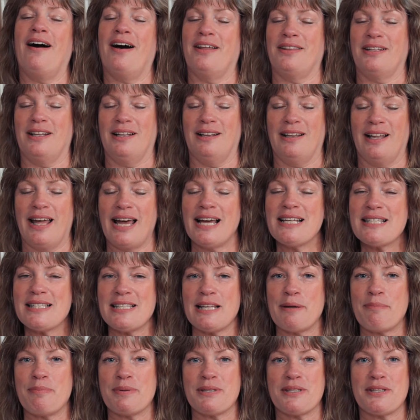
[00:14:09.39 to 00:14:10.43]
on the
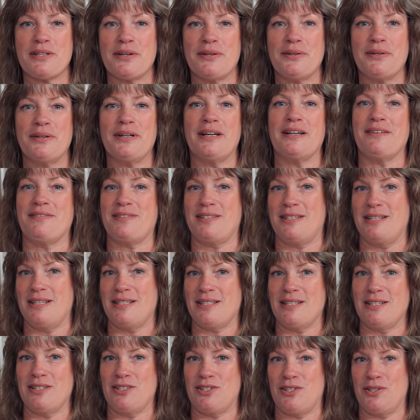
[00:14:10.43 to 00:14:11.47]
last episode of Season